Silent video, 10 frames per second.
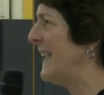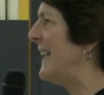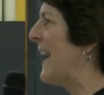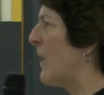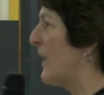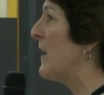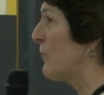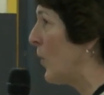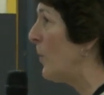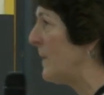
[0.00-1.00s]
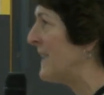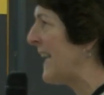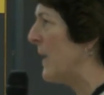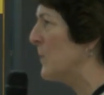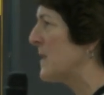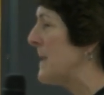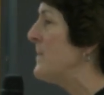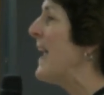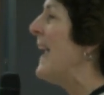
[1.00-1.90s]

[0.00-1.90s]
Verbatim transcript: in our enrollment counts.